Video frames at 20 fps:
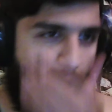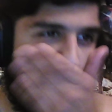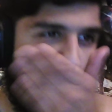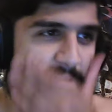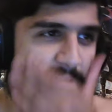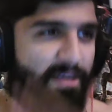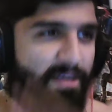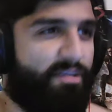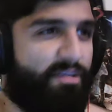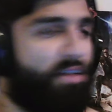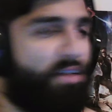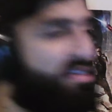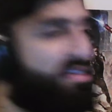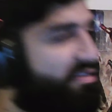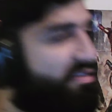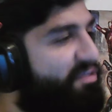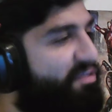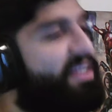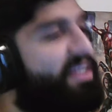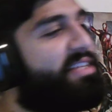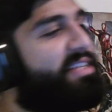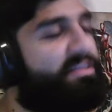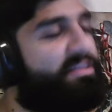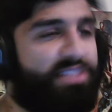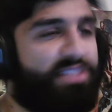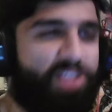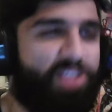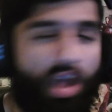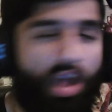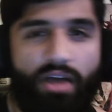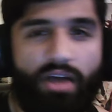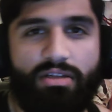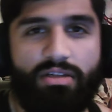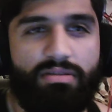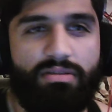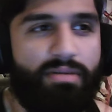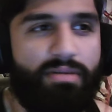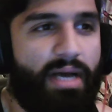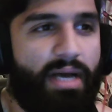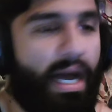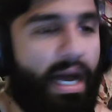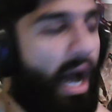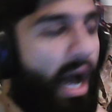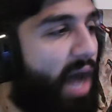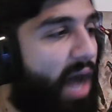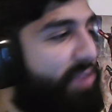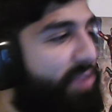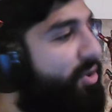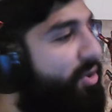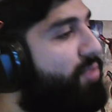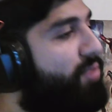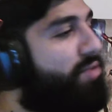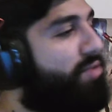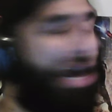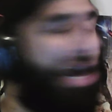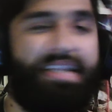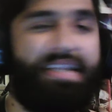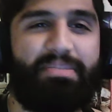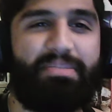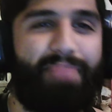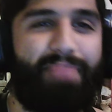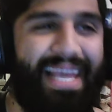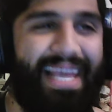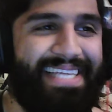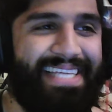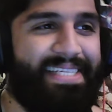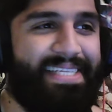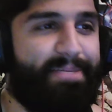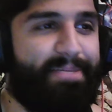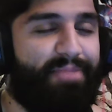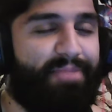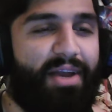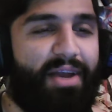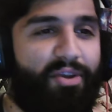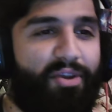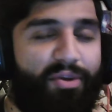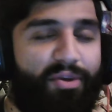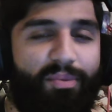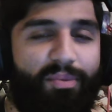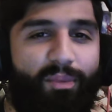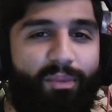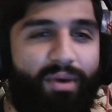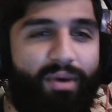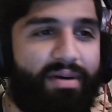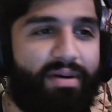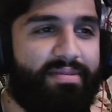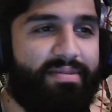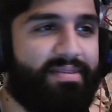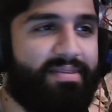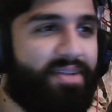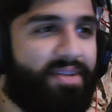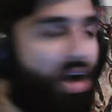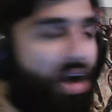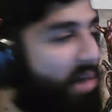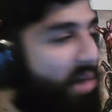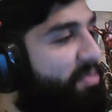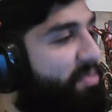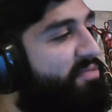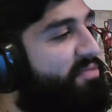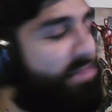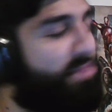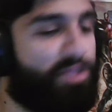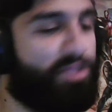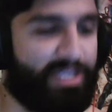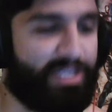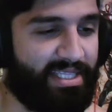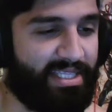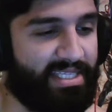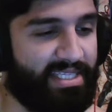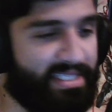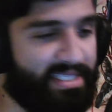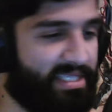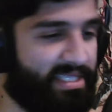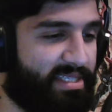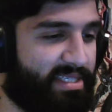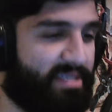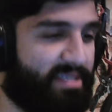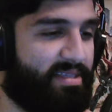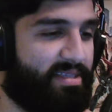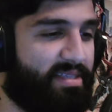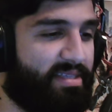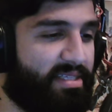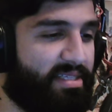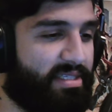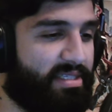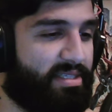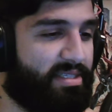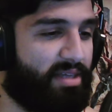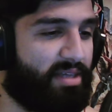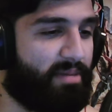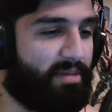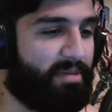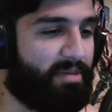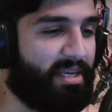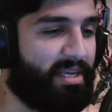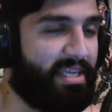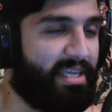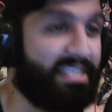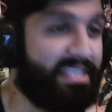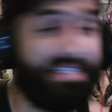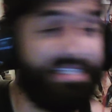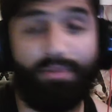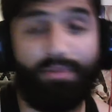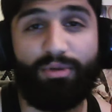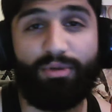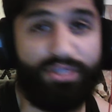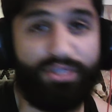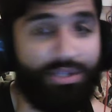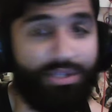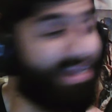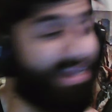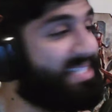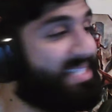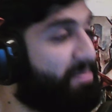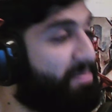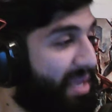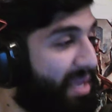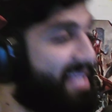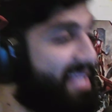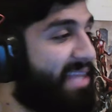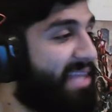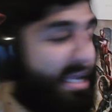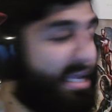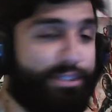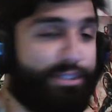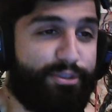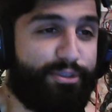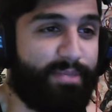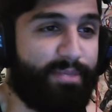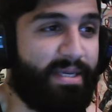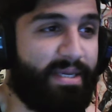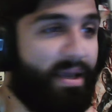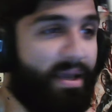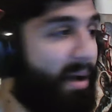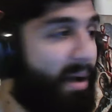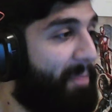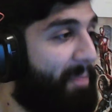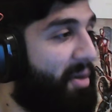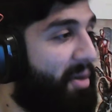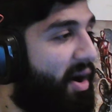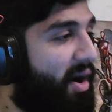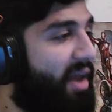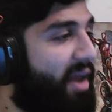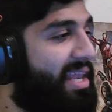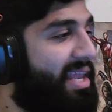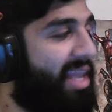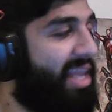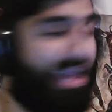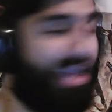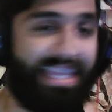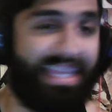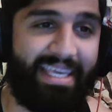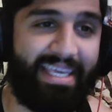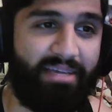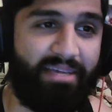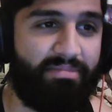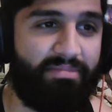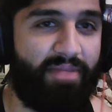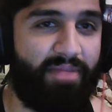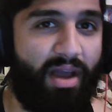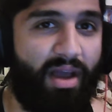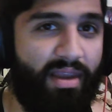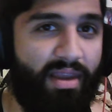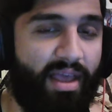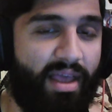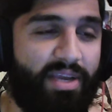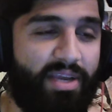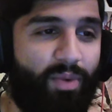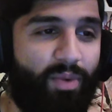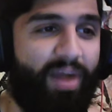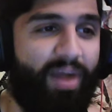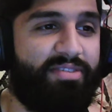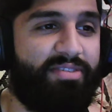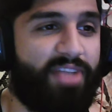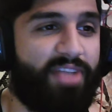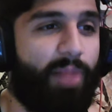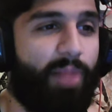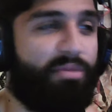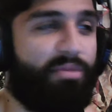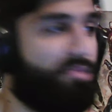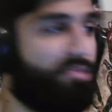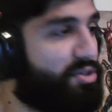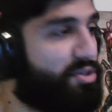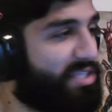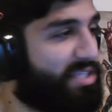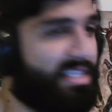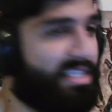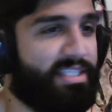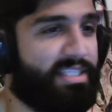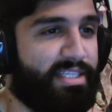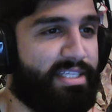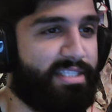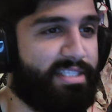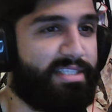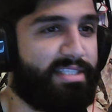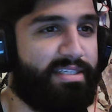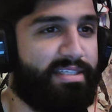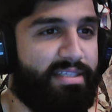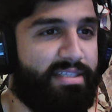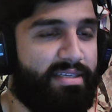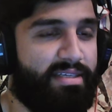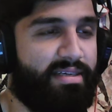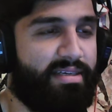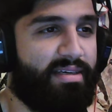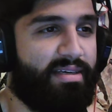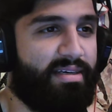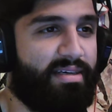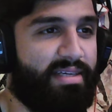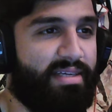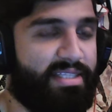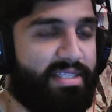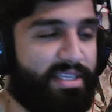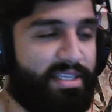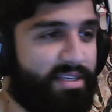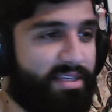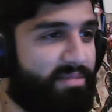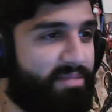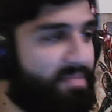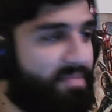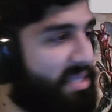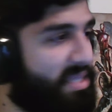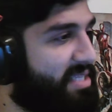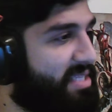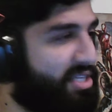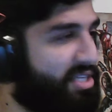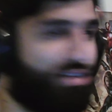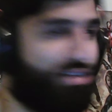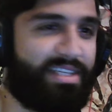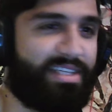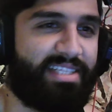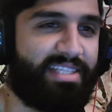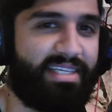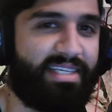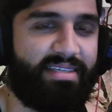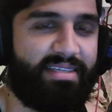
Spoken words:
Got a very definitive style. I don't know how to place it. I don't know what type of music this is. So I'm going to need someone to explain that to me. But I like it. I like whatever type of music this is. It's interesting.